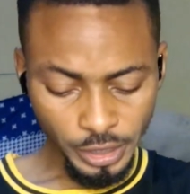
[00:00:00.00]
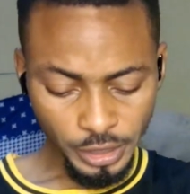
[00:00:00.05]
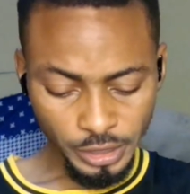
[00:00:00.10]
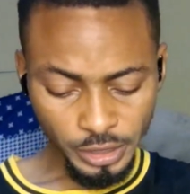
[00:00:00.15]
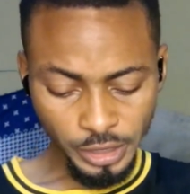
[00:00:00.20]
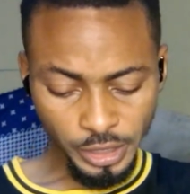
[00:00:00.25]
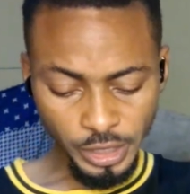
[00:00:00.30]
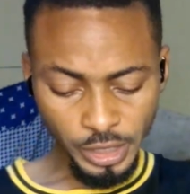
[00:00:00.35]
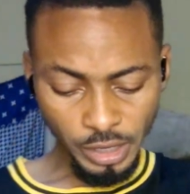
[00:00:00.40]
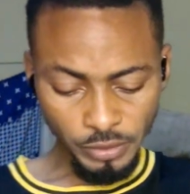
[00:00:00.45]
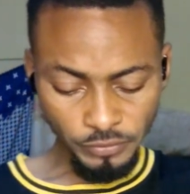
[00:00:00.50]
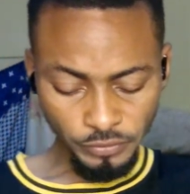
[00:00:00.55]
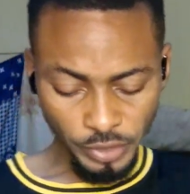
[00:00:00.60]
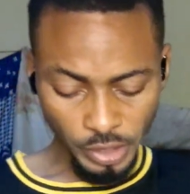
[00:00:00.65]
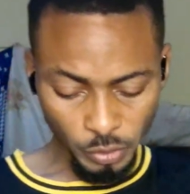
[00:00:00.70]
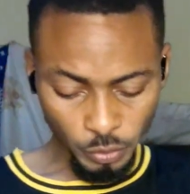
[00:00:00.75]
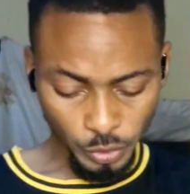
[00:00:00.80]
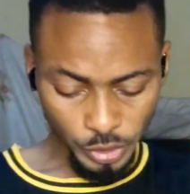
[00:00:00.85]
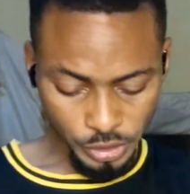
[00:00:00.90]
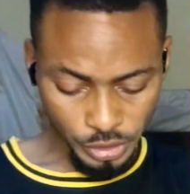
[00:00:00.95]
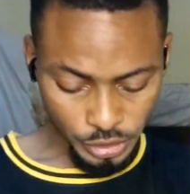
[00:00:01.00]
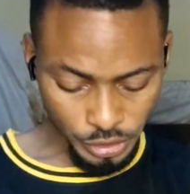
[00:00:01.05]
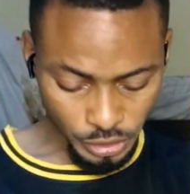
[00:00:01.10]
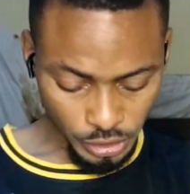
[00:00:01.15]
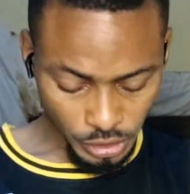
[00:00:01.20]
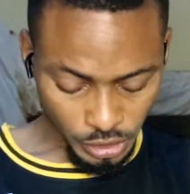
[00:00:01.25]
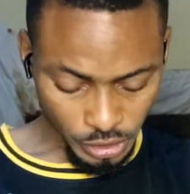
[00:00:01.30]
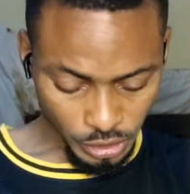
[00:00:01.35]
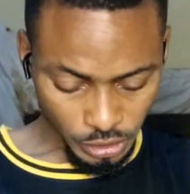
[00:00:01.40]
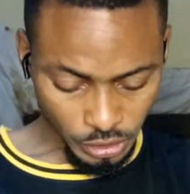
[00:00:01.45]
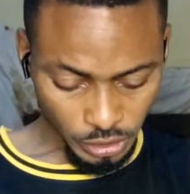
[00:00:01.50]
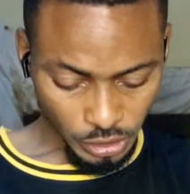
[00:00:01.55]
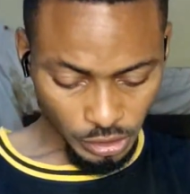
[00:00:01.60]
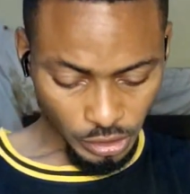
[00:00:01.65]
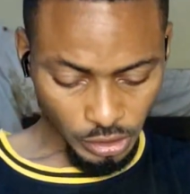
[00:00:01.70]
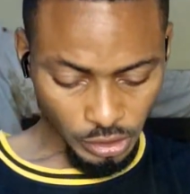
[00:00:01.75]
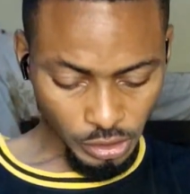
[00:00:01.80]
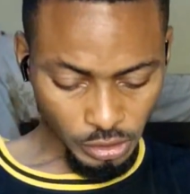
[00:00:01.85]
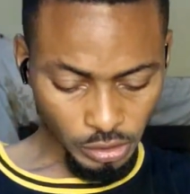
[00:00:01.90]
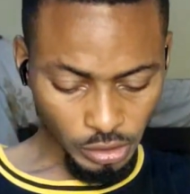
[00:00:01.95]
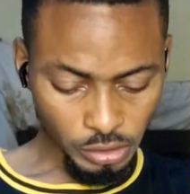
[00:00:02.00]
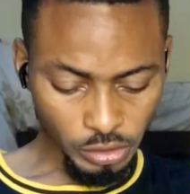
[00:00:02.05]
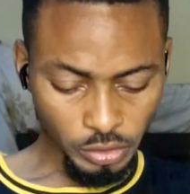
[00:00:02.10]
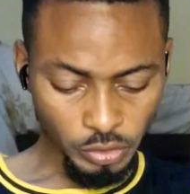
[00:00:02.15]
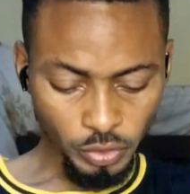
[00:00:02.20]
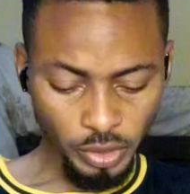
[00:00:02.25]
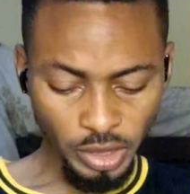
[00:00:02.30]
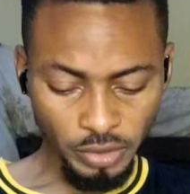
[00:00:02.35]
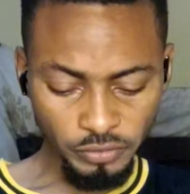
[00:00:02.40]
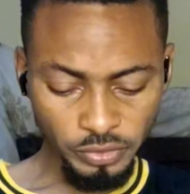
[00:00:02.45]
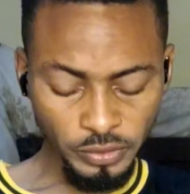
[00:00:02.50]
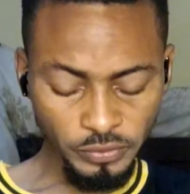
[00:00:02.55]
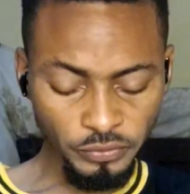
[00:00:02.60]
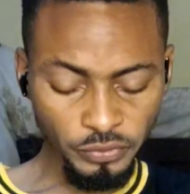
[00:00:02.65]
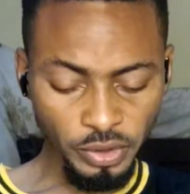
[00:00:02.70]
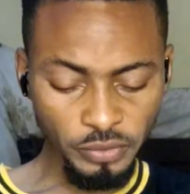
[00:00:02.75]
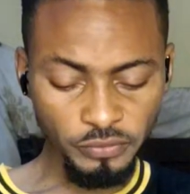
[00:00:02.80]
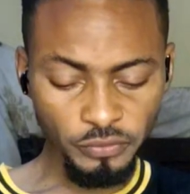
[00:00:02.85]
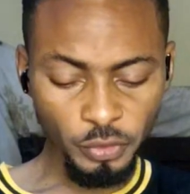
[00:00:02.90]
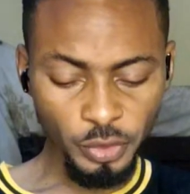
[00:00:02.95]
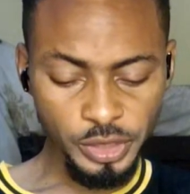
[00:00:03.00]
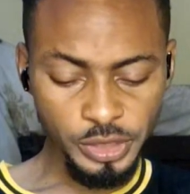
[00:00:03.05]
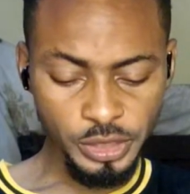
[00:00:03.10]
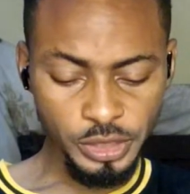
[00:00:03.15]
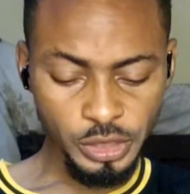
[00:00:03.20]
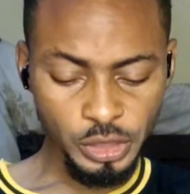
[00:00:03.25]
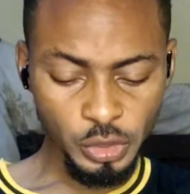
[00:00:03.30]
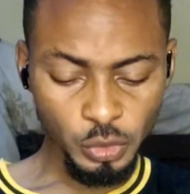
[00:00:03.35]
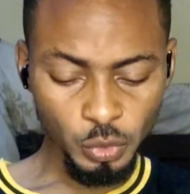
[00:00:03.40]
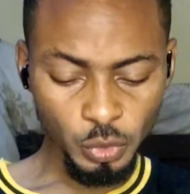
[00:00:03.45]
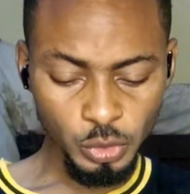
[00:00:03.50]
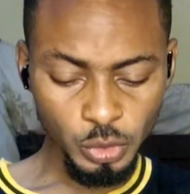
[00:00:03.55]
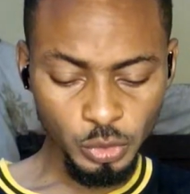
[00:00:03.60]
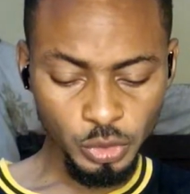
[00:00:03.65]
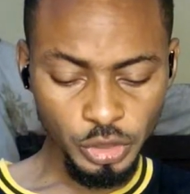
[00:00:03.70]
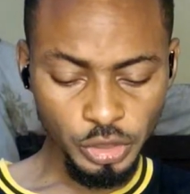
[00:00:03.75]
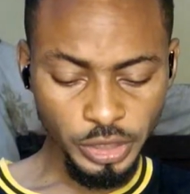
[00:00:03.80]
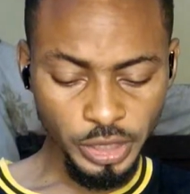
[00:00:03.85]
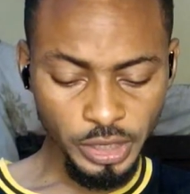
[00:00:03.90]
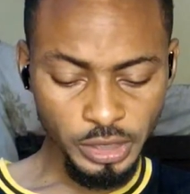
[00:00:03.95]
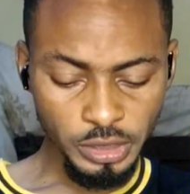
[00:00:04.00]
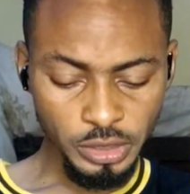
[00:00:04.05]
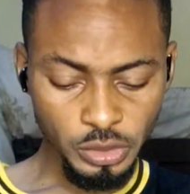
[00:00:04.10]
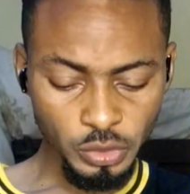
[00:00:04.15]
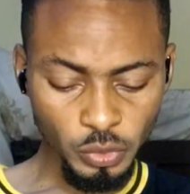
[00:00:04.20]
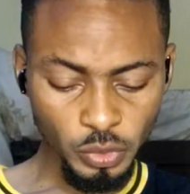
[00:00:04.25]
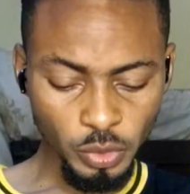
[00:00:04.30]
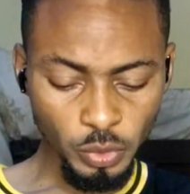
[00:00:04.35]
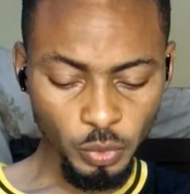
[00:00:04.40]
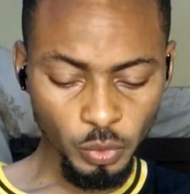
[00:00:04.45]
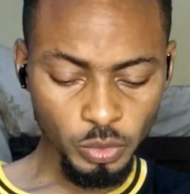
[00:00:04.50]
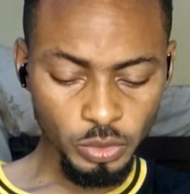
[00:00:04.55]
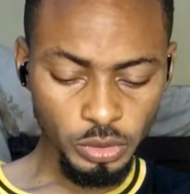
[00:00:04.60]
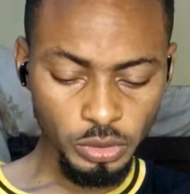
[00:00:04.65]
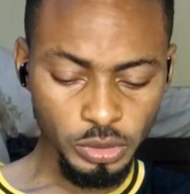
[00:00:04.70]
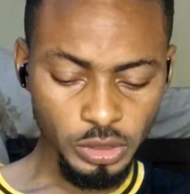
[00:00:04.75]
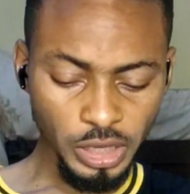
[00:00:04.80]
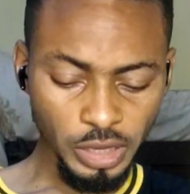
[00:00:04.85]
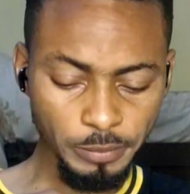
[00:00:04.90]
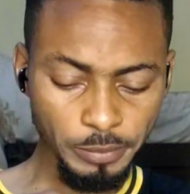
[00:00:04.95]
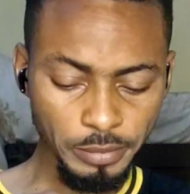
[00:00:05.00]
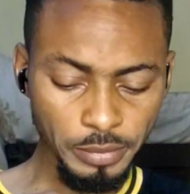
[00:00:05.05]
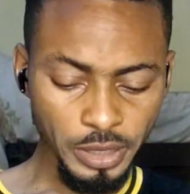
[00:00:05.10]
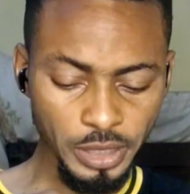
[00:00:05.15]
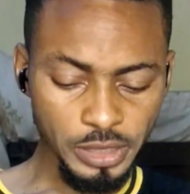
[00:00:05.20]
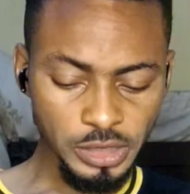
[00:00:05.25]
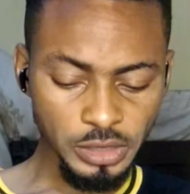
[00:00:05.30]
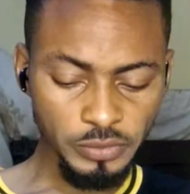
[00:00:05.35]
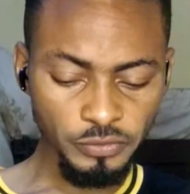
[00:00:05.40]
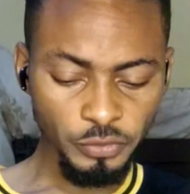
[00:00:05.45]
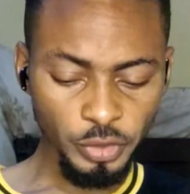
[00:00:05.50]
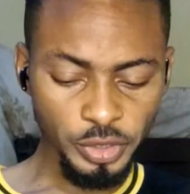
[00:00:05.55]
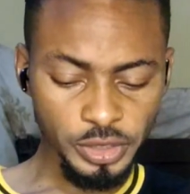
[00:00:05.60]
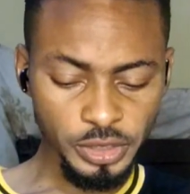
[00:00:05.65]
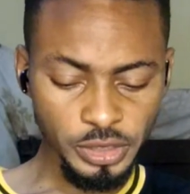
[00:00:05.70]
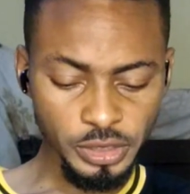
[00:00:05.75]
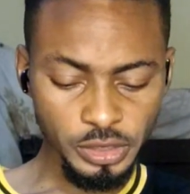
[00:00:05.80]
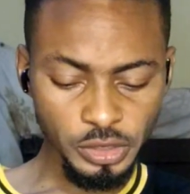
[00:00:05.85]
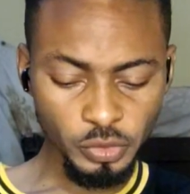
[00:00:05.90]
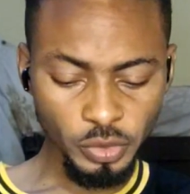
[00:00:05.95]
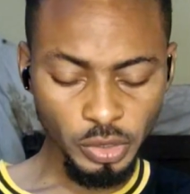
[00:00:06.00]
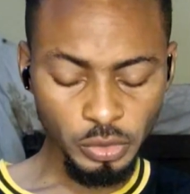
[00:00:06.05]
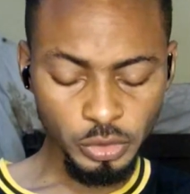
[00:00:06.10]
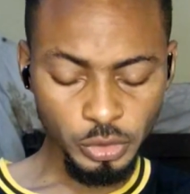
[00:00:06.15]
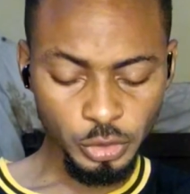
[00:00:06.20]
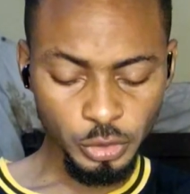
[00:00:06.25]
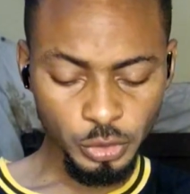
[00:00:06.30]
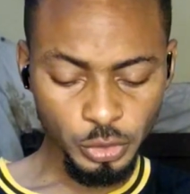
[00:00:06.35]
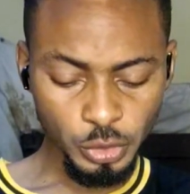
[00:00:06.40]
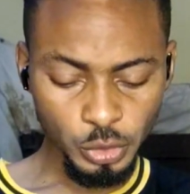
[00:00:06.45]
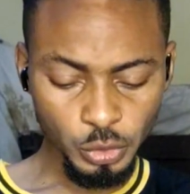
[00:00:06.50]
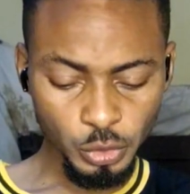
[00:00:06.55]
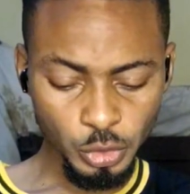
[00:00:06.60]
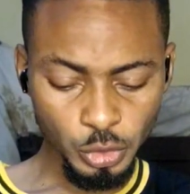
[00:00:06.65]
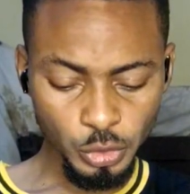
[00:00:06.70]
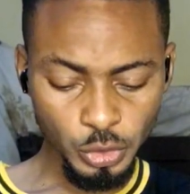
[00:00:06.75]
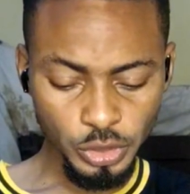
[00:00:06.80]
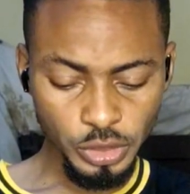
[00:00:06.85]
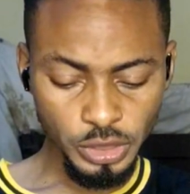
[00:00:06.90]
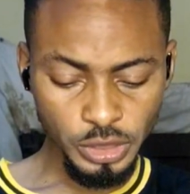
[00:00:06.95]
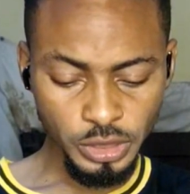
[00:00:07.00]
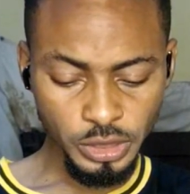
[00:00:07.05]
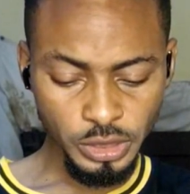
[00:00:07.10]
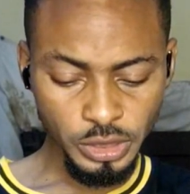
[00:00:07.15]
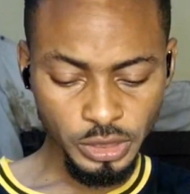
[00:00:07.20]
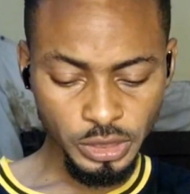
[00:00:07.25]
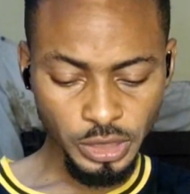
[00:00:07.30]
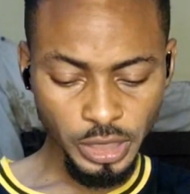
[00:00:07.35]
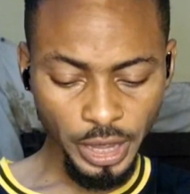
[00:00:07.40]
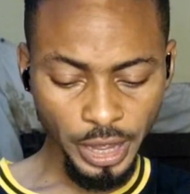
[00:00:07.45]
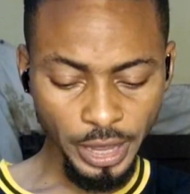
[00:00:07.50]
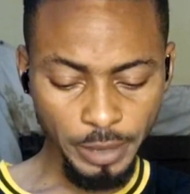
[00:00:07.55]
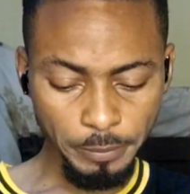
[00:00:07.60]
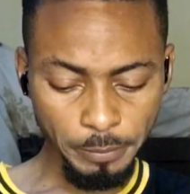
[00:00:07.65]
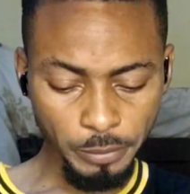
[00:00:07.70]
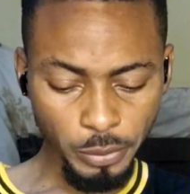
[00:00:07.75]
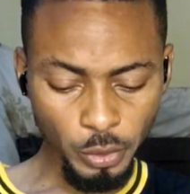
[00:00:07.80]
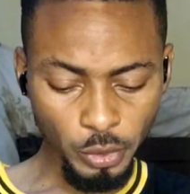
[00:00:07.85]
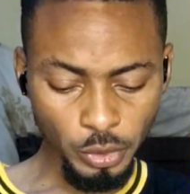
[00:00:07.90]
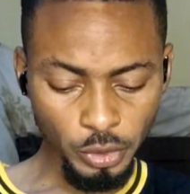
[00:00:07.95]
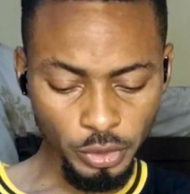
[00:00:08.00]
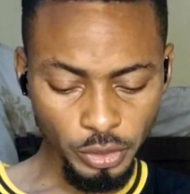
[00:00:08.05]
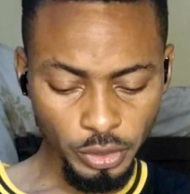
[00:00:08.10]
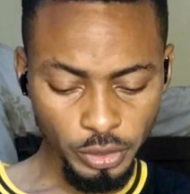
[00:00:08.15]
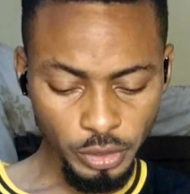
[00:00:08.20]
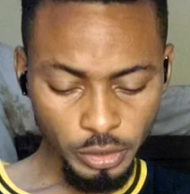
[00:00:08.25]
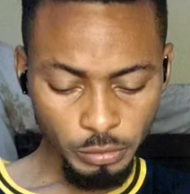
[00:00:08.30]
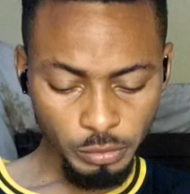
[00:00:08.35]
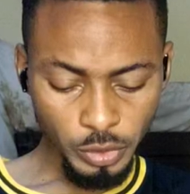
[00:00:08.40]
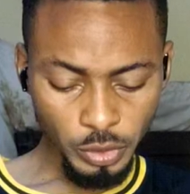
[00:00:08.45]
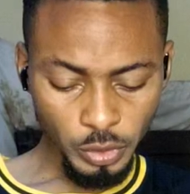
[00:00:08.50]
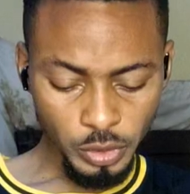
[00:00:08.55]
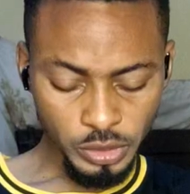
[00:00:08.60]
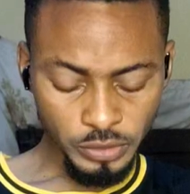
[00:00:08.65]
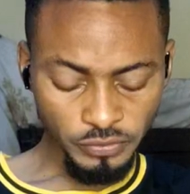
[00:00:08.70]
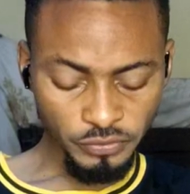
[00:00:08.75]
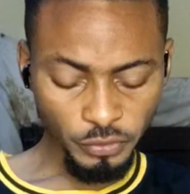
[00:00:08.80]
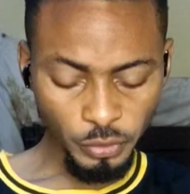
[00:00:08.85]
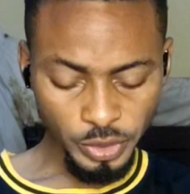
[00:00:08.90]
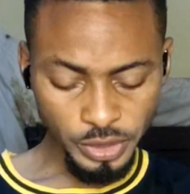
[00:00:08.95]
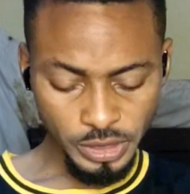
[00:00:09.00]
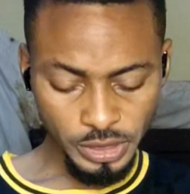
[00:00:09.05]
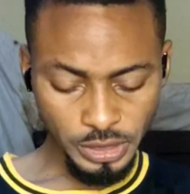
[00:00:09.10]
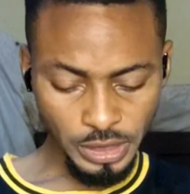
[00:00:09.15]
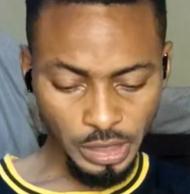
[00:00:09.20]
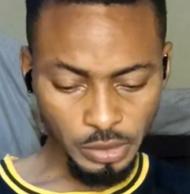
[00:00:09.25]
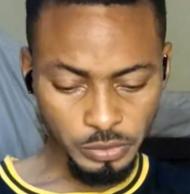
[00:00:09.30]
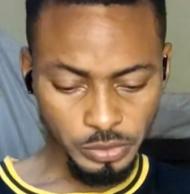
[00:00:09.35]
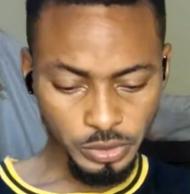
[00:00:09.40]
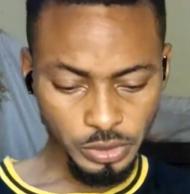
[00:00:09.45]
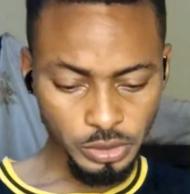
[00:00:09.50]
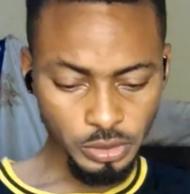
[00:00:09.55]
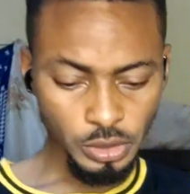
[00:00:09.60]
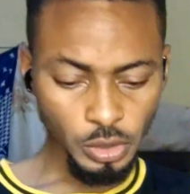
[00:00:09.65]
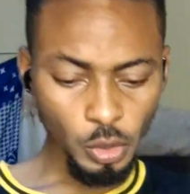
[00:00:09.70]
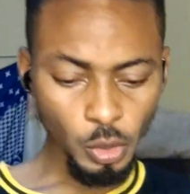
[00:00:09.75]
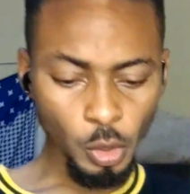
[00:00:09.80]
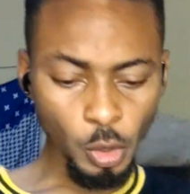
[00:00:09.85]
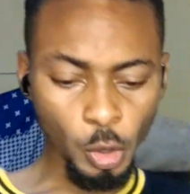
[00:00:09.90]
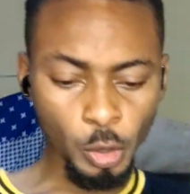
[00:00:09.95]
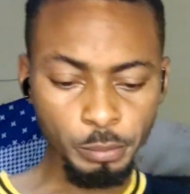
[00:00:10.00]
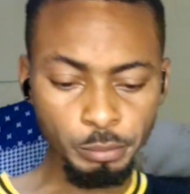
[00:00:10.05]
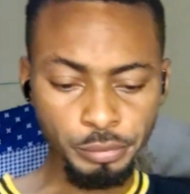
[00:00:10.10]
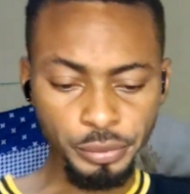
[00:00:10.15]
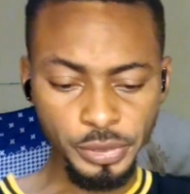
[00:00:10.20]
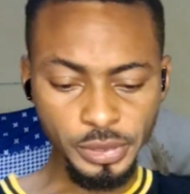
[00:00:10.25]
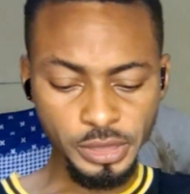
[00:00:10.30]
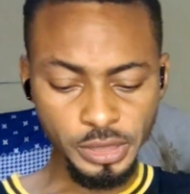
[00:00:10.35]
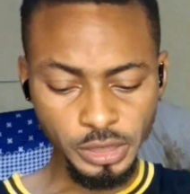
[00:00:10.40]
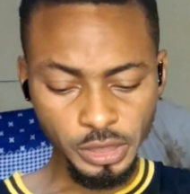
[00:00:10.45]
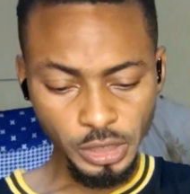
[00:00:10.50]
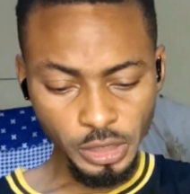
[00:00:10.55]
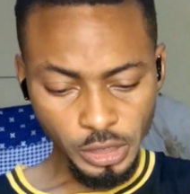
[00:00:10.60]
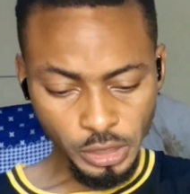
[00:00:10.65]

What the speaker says: Then after which, you have different voices you want to try. So these are plenty voices. So I'll choose to use this guy Punk because the voice sounds upbeat.